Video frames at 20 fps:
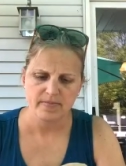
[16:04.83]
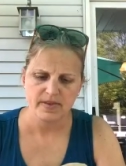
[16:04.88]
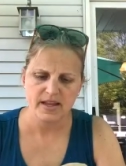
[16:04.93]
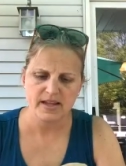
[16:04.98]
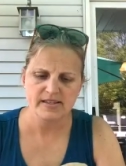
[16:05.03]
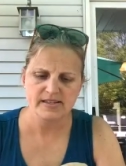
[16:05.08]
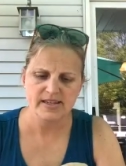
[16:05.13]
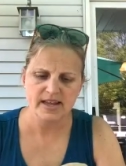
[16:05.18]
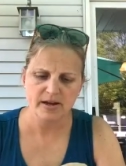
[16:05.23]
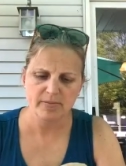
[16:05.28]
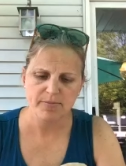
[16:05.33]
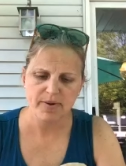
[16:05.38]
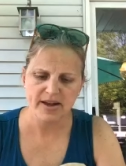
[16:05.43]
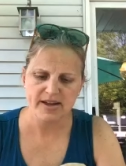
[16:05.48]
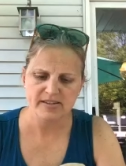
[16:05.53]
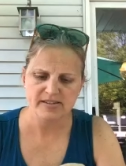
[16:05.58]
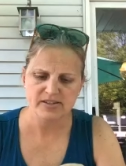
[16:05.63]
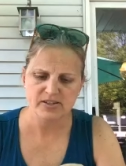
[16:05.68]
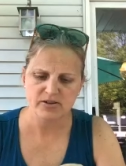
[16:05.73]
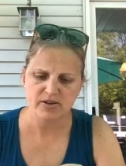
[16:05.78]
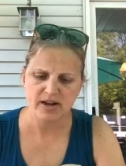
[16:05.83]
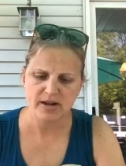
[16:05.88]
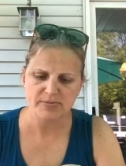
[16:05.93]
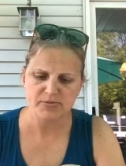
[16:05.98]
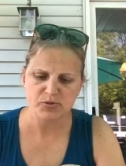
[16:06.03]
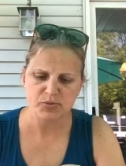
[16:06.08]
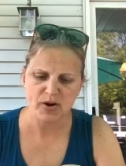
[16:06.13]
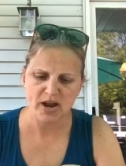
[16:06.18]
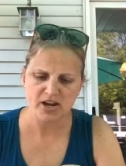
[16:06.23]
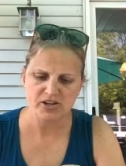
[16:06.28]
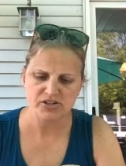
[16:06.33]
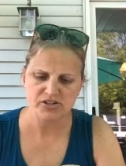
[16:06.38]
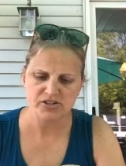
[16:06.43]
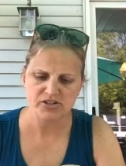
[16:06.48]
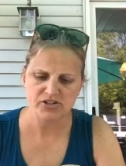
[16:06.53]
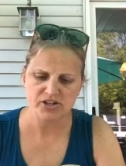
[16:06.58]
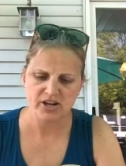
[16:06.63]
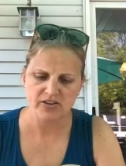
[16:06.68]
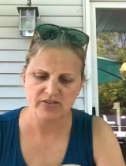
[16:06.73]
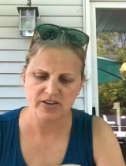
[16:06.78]
Insect bites, scrapes,
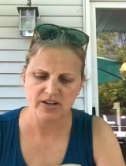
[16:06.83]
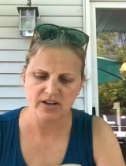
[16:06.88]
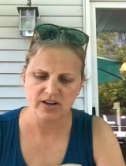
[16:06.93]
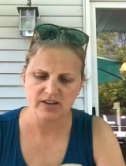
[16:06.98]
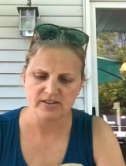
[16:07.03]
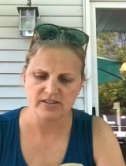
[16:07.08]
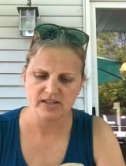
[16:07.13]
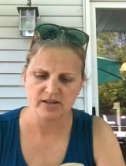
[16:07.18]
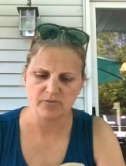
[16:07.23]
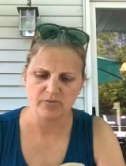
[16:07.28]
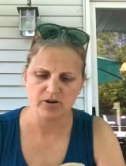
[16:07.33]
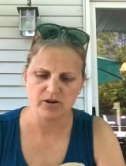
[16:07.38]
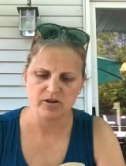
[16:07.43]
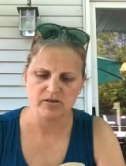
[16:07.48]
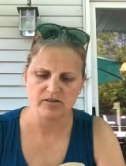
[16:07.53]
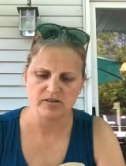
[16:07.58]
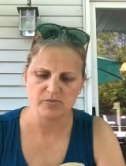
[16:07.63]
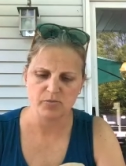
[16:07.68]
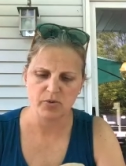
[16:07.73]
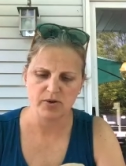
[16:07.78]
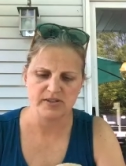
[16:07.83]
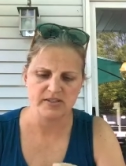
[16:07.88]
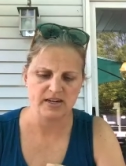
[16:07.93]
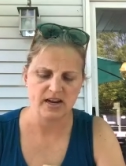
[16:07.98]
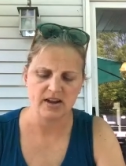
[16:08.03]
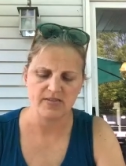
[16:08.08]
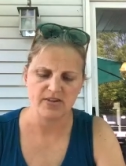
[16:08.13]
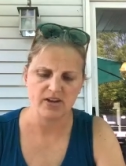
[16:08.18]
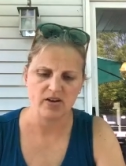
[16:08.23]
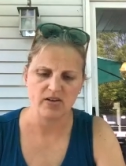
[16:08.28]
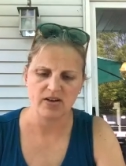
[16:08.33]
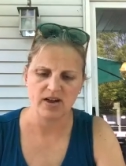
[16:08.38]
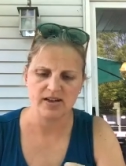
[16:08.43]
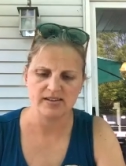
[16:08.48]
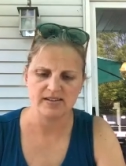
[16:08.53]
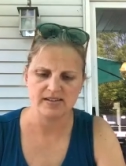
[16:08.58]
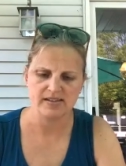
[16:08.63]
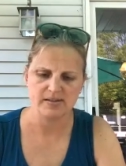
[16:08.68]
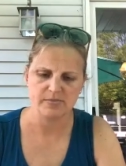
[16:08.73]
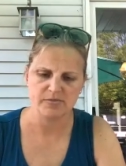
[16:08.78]
rashes, chafing cuts, sunburns, poison ivy, all
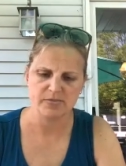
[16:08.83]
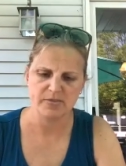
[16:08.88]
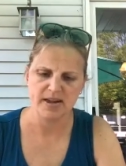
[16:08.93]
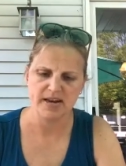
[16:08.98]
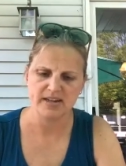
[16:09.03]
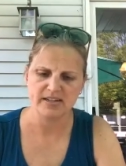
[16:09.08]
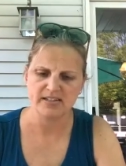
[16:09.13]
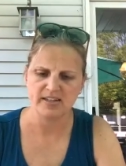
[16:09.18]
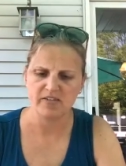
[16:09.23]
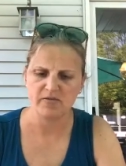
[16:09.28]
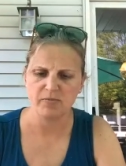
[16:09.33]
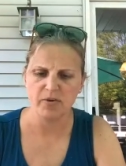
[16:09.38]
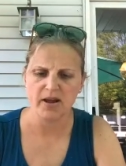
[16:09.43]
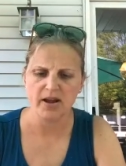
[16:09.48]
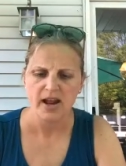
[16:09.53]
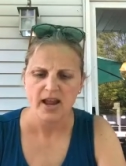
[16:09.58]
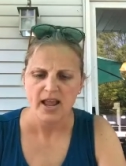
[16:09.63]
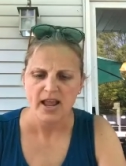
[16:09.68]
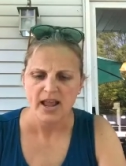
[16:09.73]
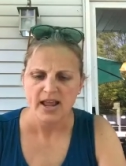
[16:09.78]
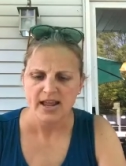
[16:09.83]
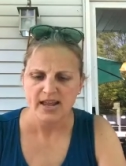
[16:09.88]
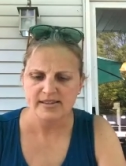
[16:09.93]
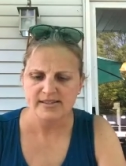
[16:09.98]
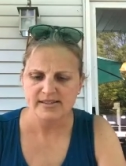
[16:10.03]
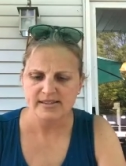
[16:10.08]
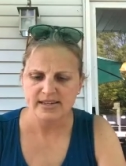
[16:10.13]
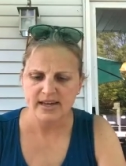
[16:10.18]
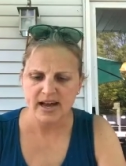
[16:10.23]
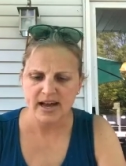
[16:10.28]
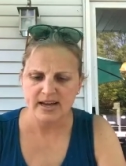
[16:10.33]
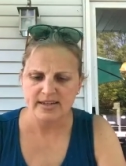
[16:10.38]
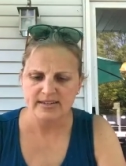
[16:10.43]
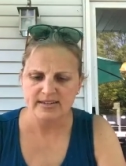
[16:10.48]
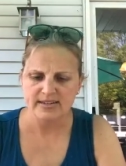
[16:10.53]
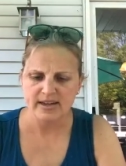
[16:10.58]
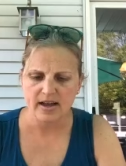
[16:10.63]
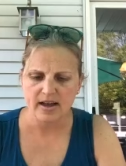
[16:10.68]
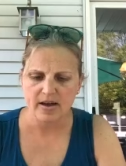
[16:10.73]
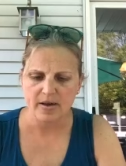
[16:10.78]
kinds of symptomatic stuff. But it's got
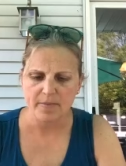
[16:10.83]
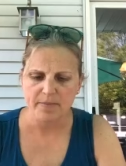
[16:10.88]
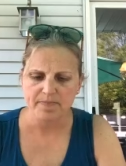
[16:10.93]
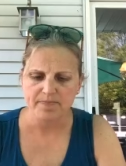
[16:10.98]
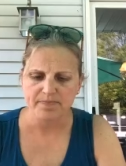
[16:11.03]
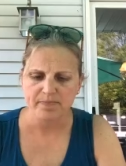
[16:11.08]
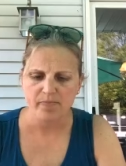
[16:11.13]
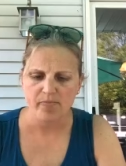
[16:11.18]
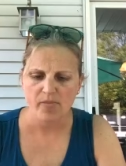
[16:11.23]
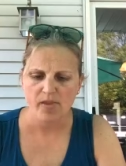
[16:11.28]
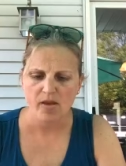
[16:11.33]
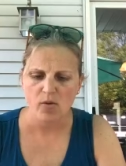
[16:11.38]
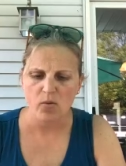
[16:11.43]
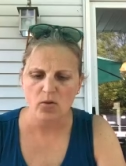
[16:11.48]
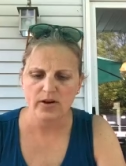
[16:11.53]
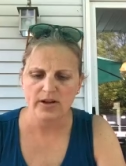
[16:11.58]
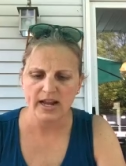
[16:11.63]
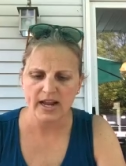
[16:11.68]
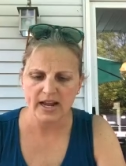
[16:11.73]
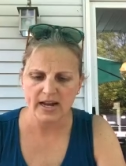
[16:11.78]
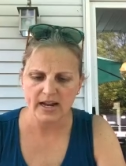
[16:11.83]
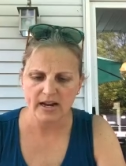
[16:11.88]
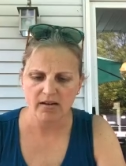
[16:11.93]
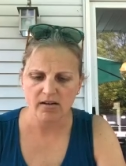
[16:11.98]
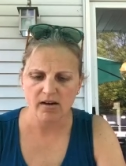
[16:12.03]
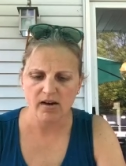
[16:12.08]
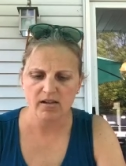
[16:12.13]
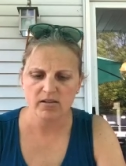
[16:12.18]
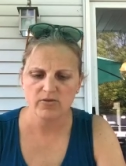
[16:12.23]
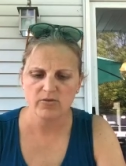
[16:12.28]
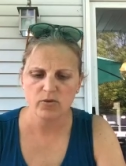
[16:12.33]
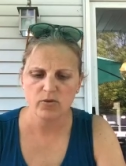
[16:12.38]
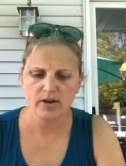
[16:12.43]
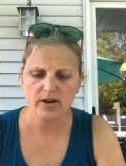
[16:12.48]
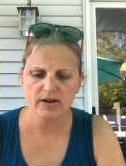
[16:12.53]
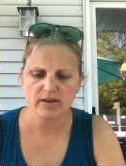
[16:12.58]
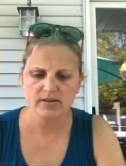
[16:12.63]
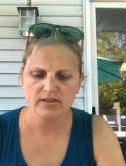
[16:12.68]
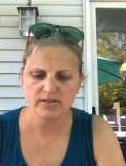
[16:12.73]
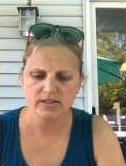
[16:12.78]
organic olive
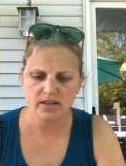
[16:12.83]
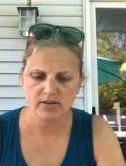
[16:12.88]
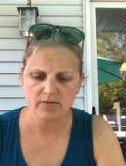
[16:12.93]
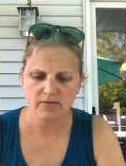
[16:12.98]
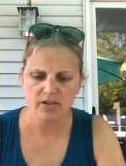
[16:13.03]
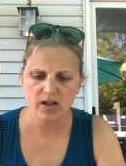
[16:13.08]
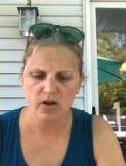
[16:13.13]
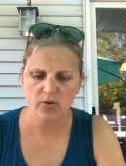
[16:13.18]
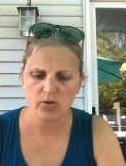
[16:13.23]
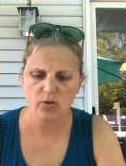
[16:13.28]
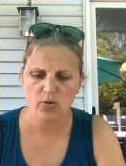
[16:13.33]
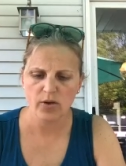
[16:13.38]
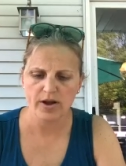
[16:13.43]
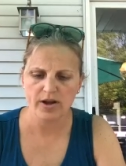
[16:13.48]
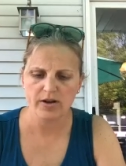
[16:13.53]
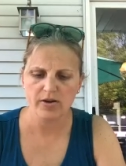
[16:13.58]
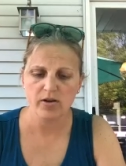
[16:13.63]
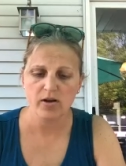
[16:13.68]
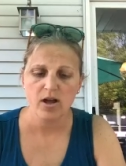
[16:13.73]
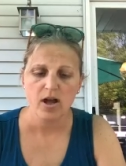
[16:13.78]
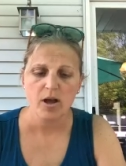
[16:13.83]
oil, sunflower oil,